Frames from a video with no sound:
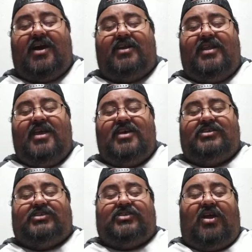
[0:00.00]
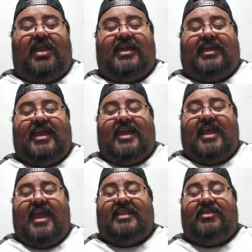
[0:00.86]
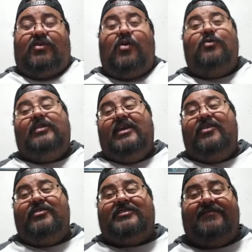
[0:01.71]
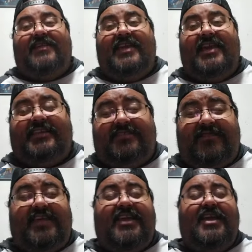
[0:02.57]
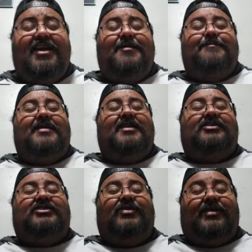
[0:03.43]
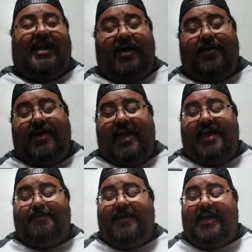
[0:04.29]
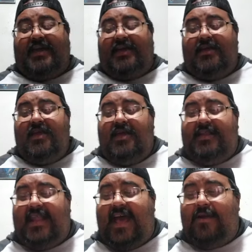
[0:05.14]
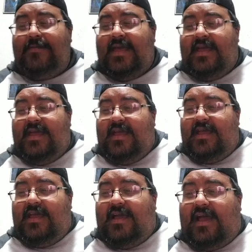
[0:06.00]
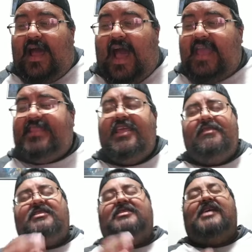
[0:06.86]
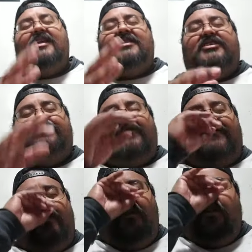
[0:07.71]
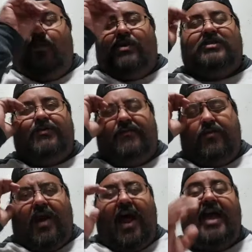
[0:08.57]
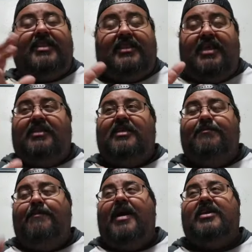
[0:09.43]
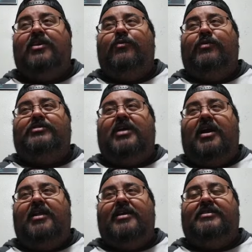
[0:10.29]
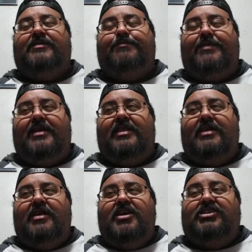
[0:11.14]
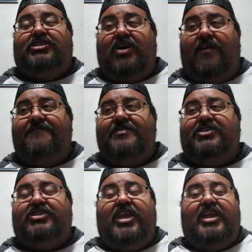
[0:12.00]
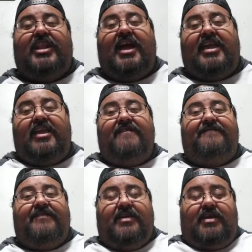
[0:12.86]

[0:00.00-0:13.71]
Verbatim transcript: on Starlight Kid and the co-leaders of EXV Mina Shirakawa, and Maika. Now, I did say this before, once before. I think that Mayu Iwatani is a bit selfish and naive